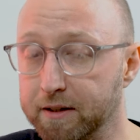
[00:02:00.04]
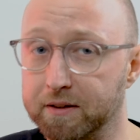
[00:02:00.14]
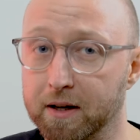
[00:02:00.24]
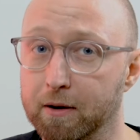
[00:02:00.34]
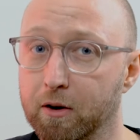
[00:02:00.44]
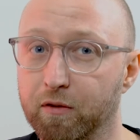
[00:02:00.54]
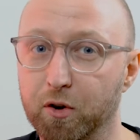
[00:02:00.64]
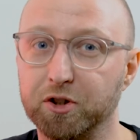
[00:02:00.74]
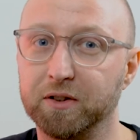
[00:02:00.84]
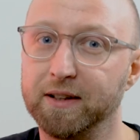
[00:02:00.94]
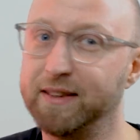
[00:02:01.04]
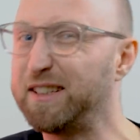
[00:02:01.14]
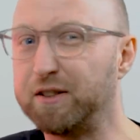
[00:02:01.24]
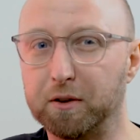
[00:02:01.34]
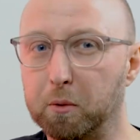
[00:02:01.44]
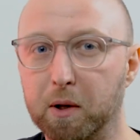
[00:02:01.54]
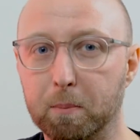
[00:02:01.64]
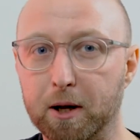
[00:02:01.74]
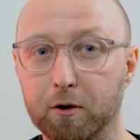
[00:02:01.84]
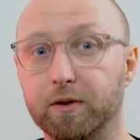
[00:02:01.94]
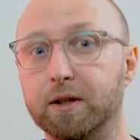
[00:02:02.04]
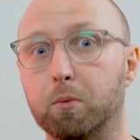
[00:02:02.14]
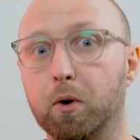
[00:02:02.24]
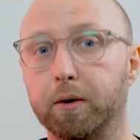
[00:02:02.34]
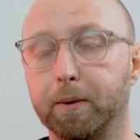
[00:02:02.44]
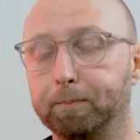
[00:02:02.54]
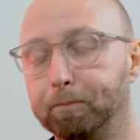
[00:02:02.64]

I say, unfortunately that's not the way the POVs work.